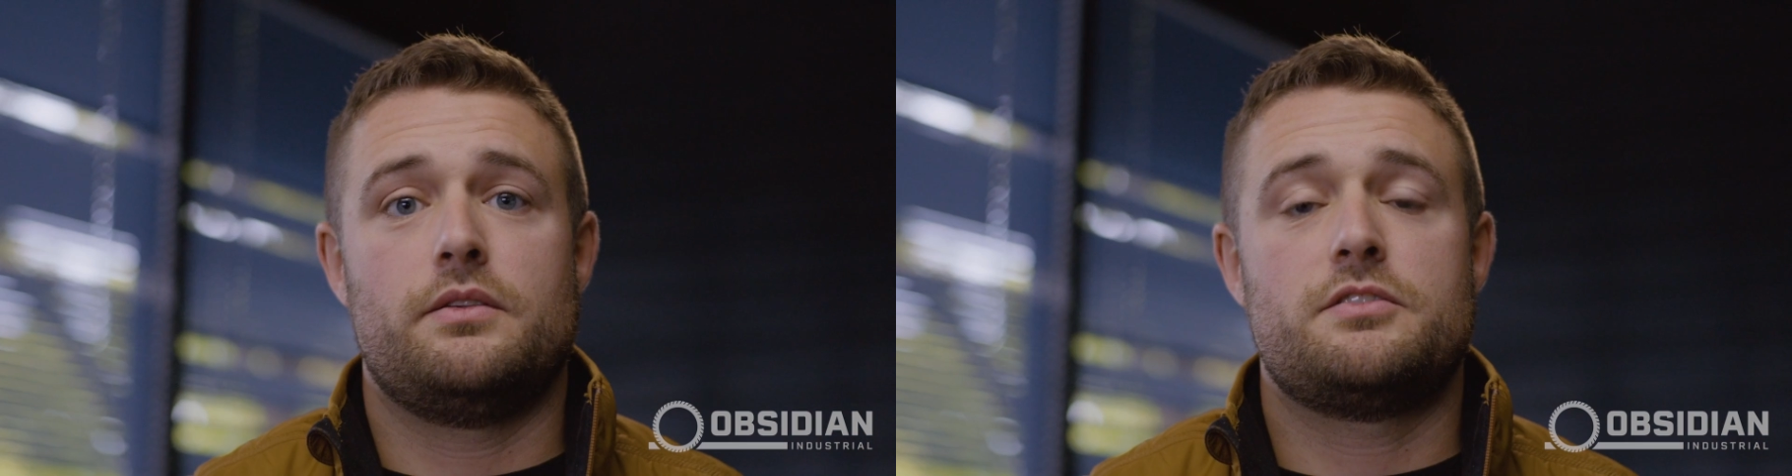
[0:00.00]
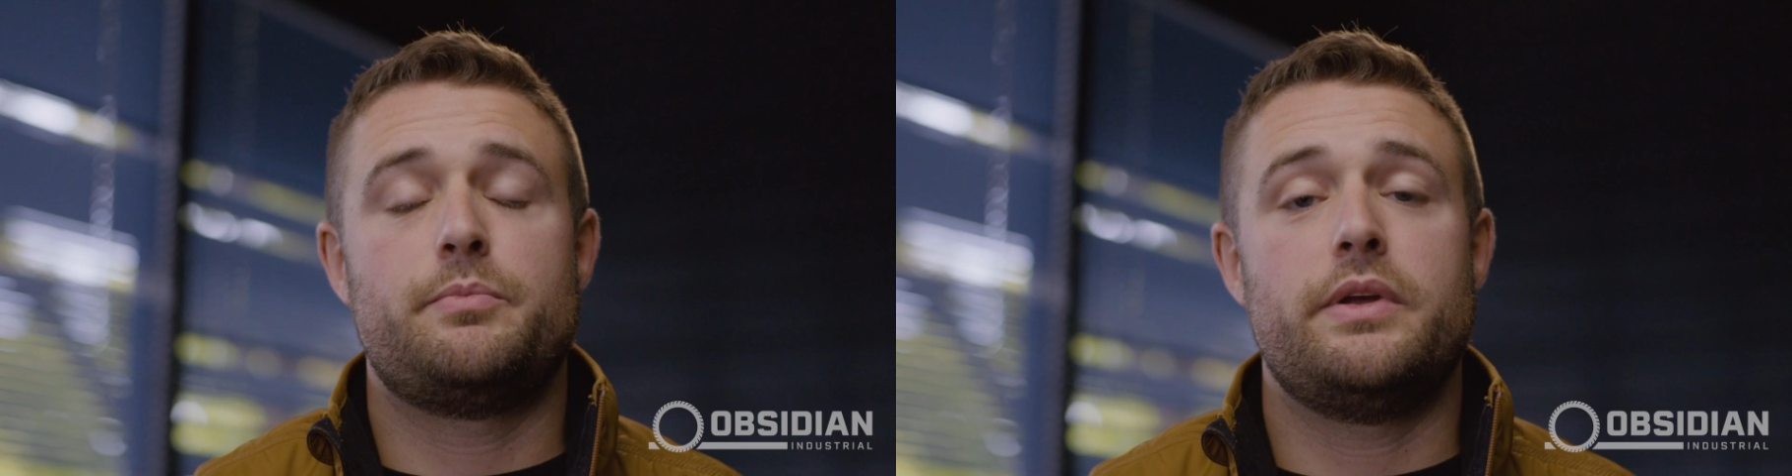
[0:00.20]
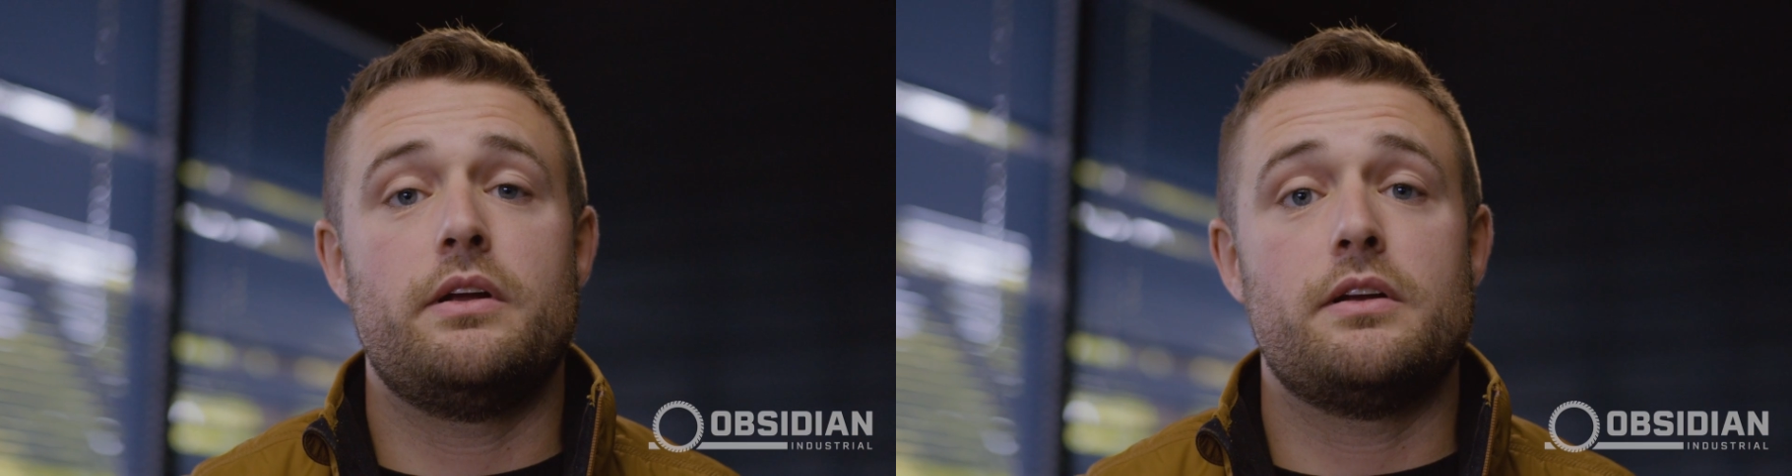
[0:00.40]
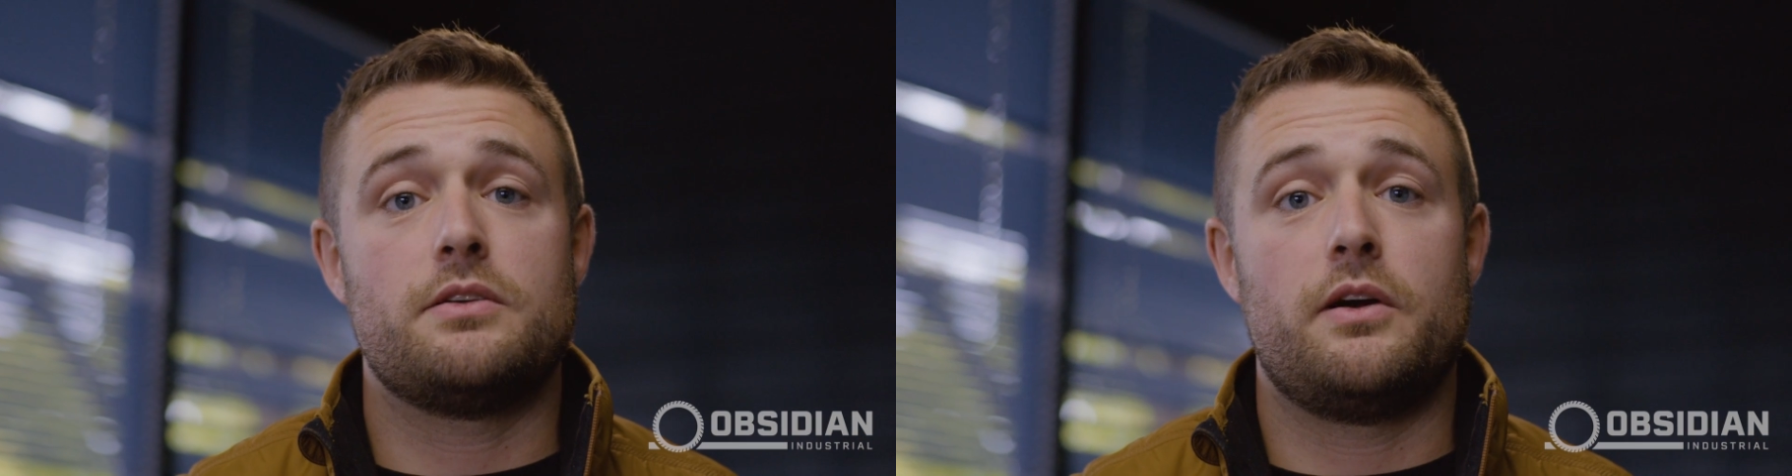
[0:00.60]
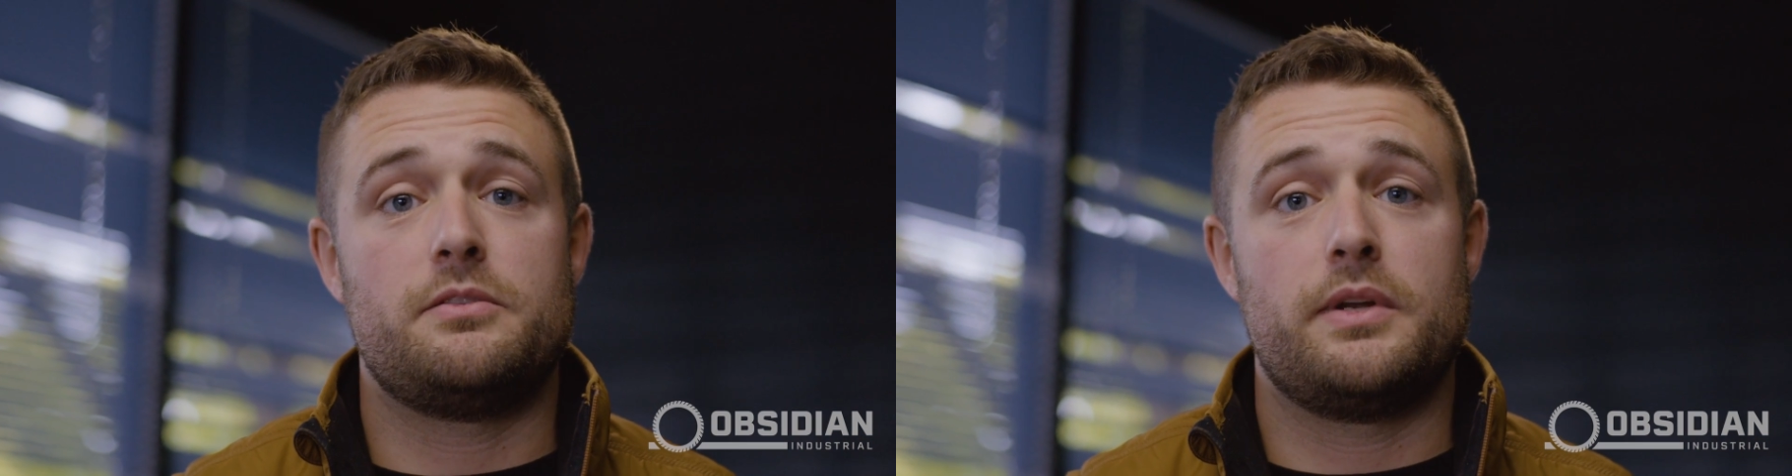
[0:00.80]
Superior has
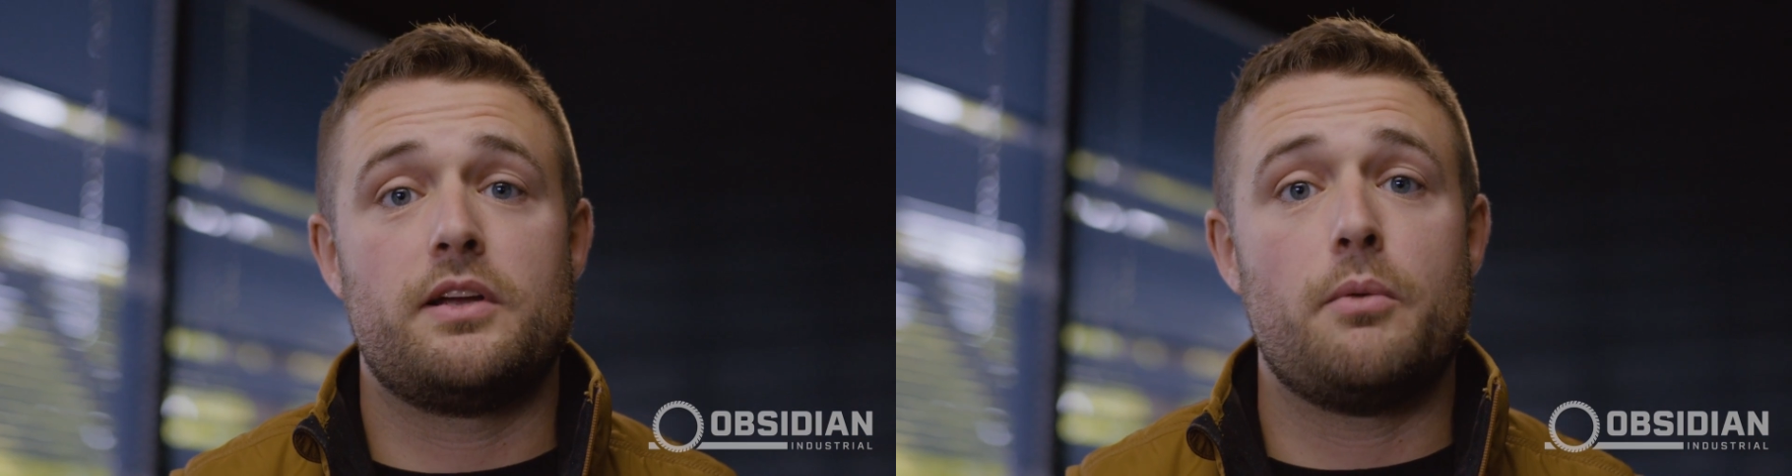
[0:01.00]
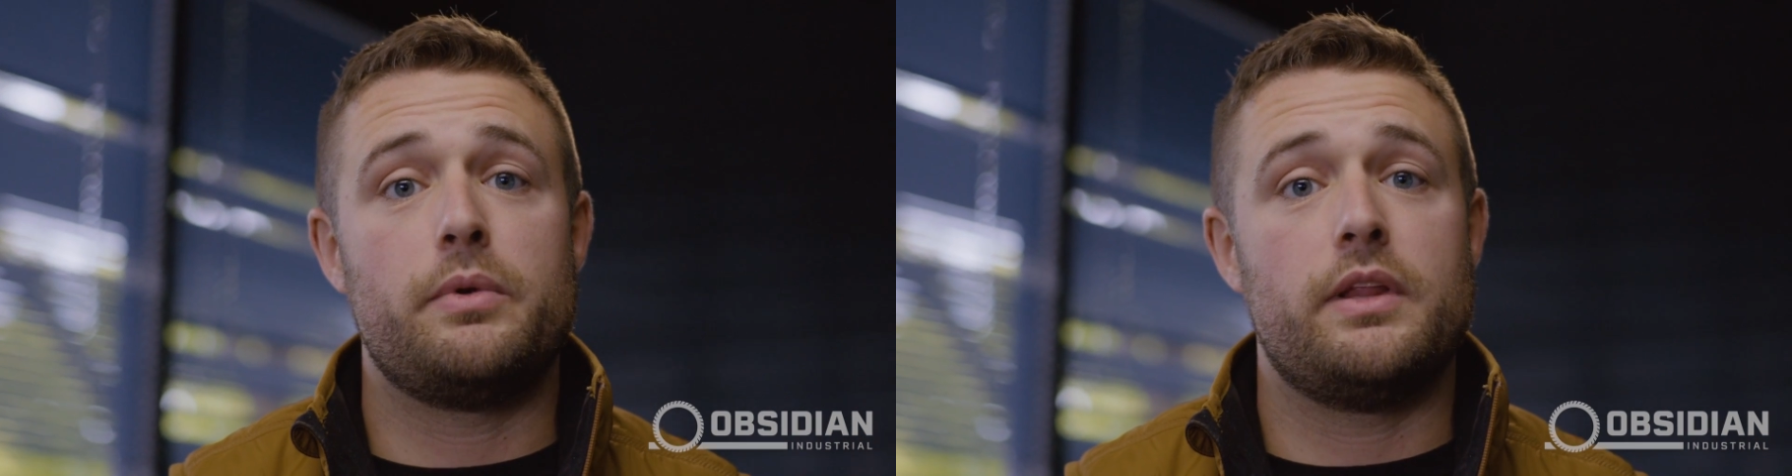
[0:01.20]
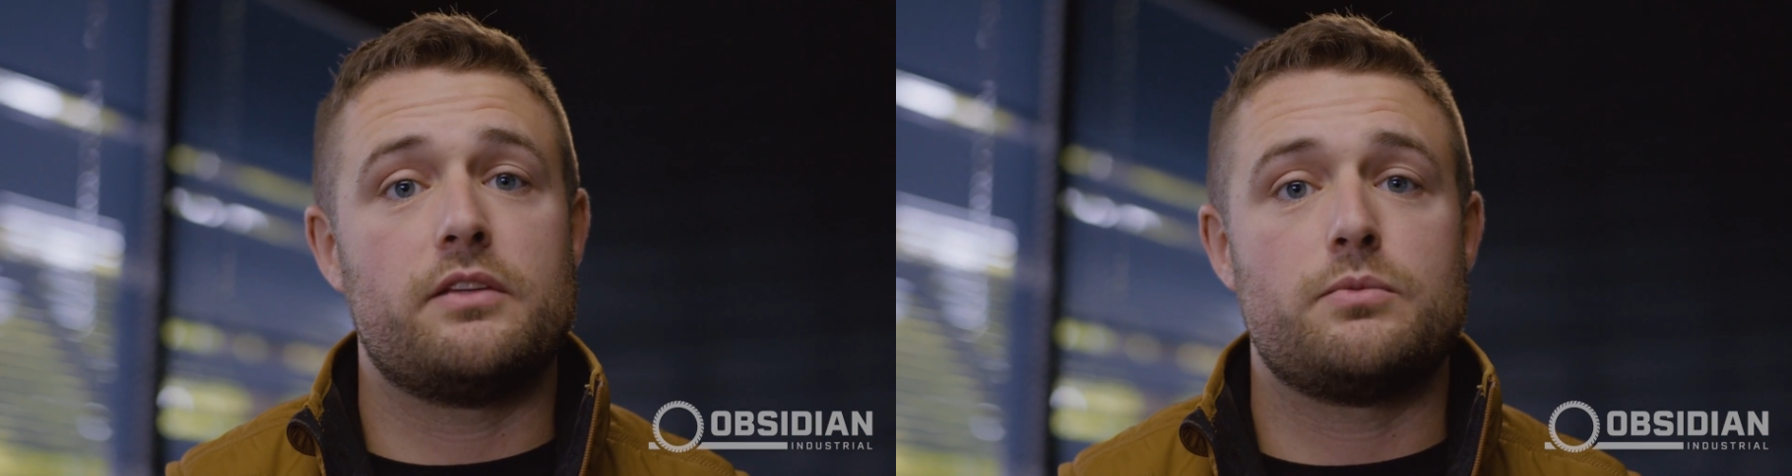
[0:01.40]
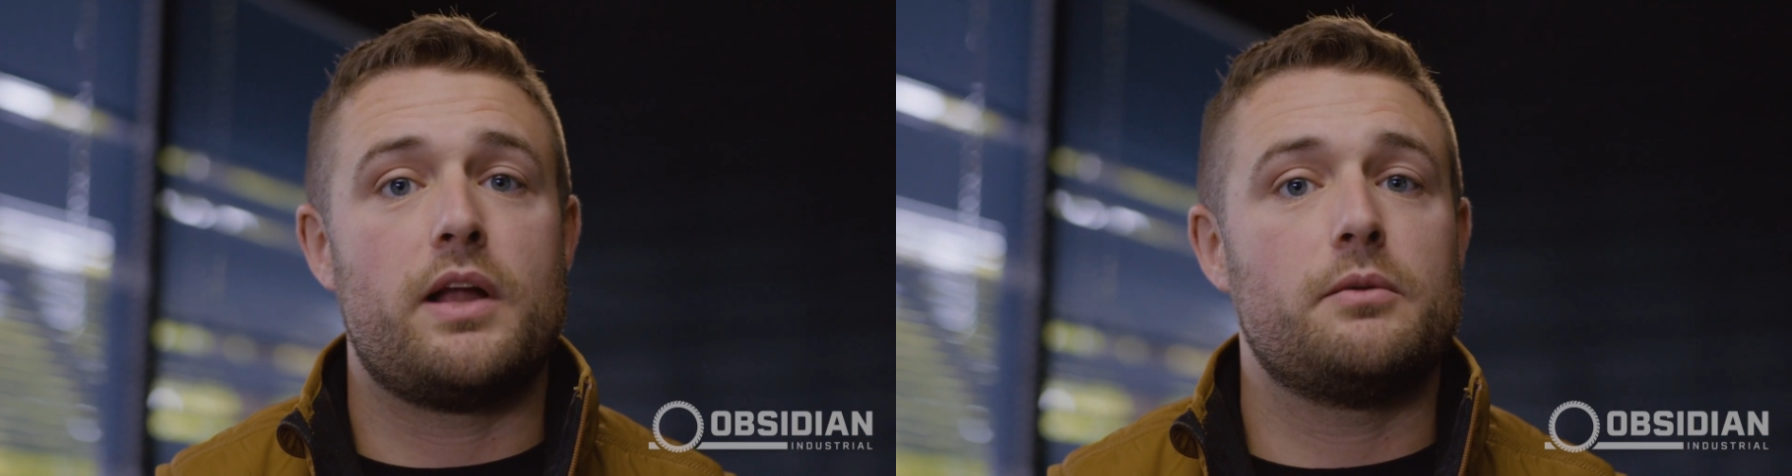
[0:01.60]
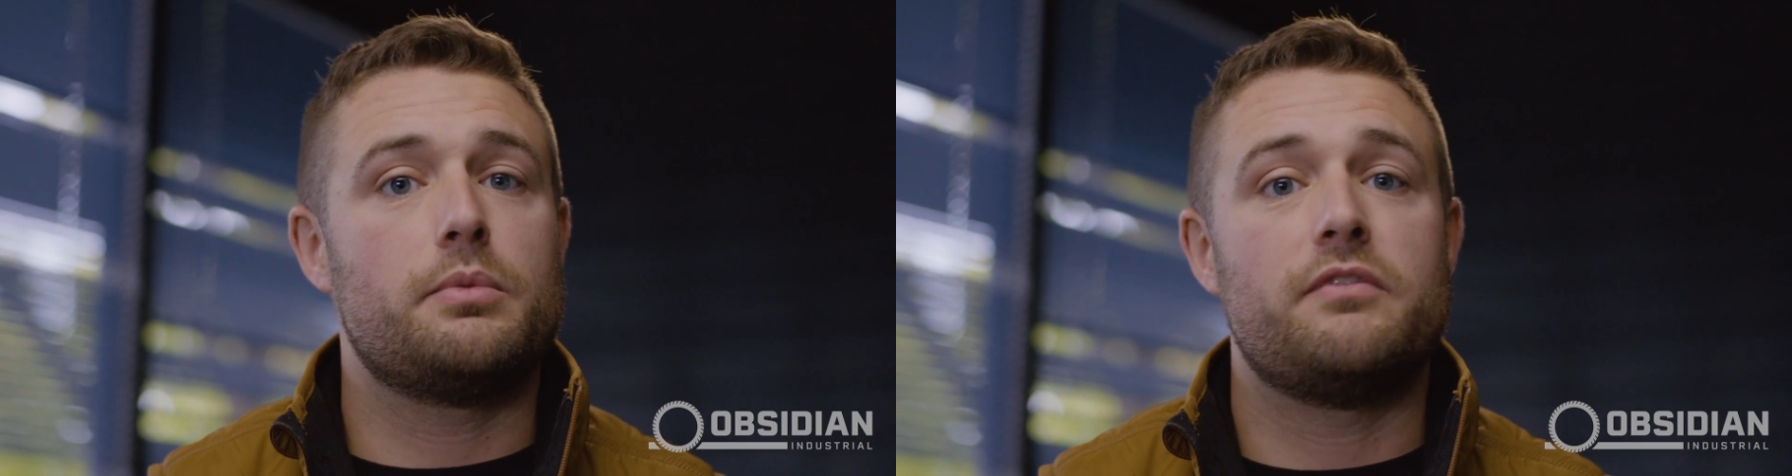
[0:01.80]
always been a company that's
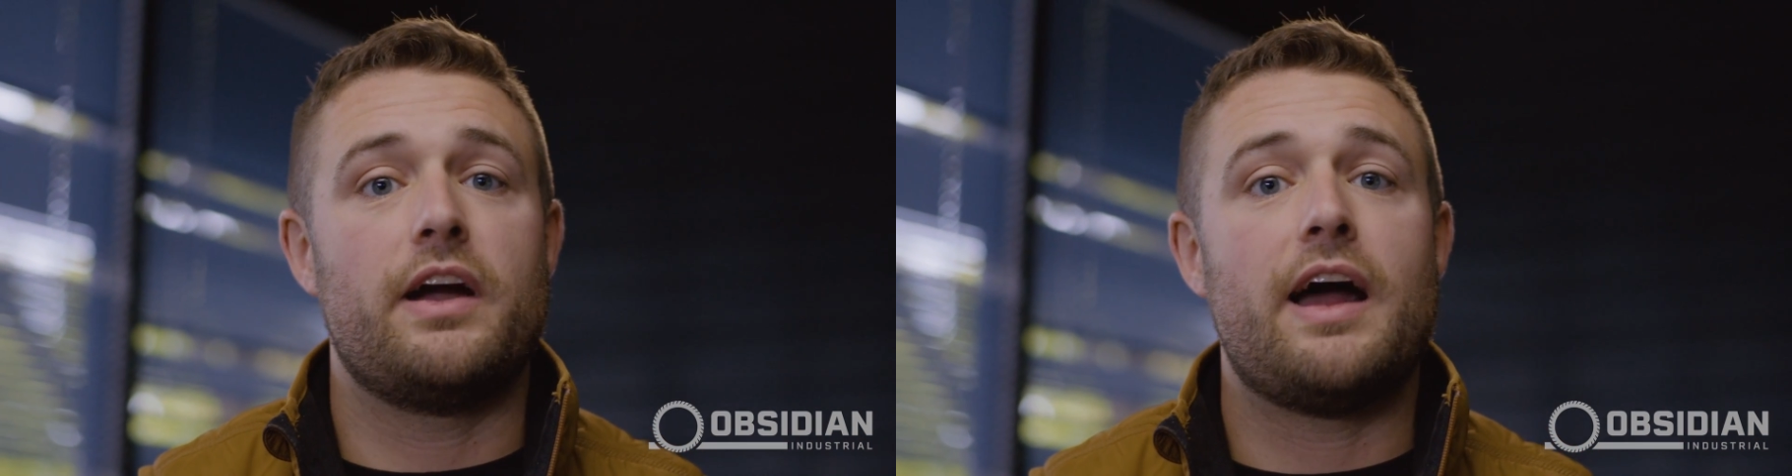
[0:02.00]
wanted to provide